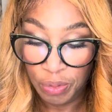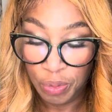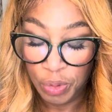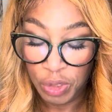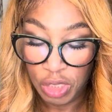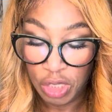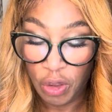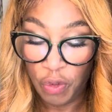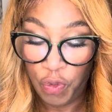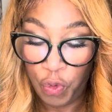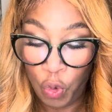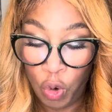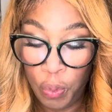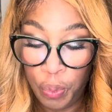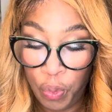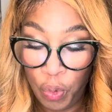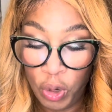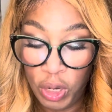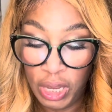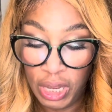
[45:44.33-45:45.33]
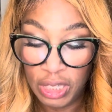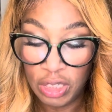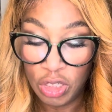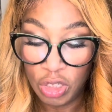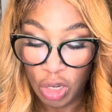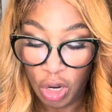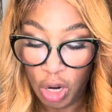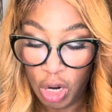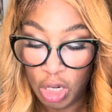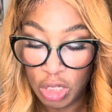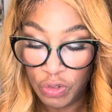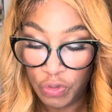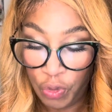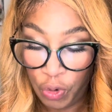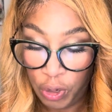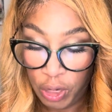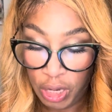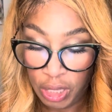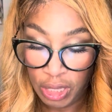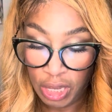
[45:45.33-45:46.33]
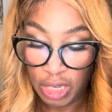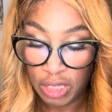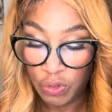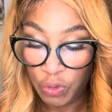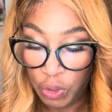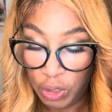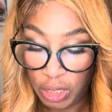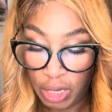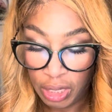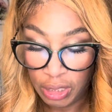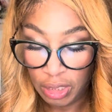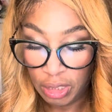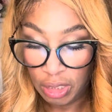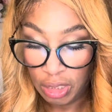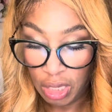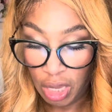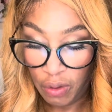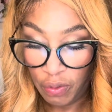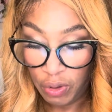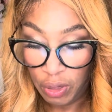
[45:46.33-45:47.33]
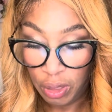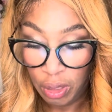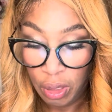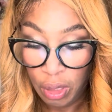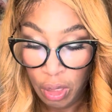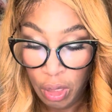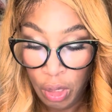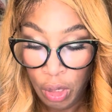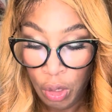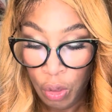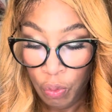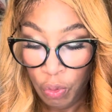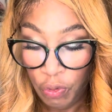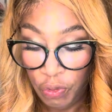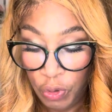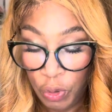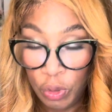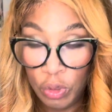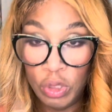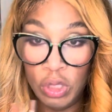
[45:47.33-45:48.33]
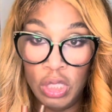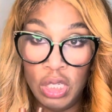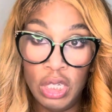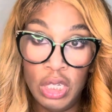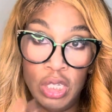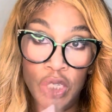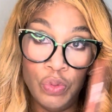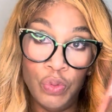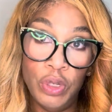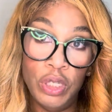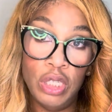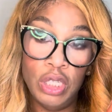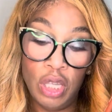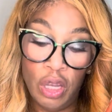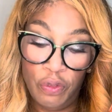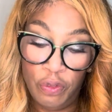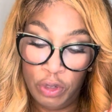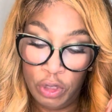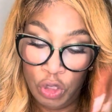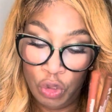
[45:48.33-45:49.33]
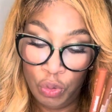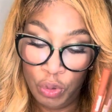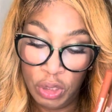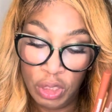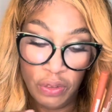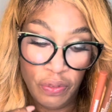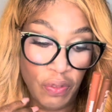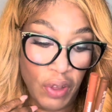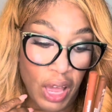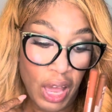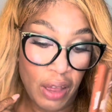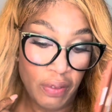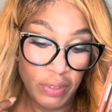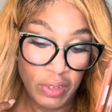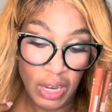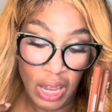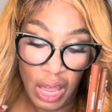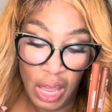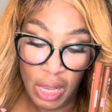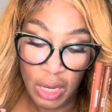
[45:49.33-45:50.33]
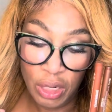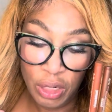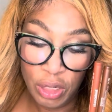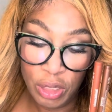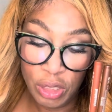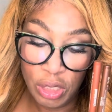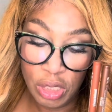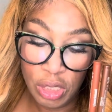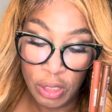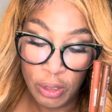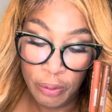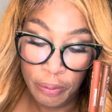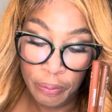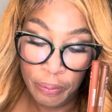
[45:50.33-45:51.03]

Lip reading: It's a 4.8 stars and that's for 97 reviews. These retail for $25.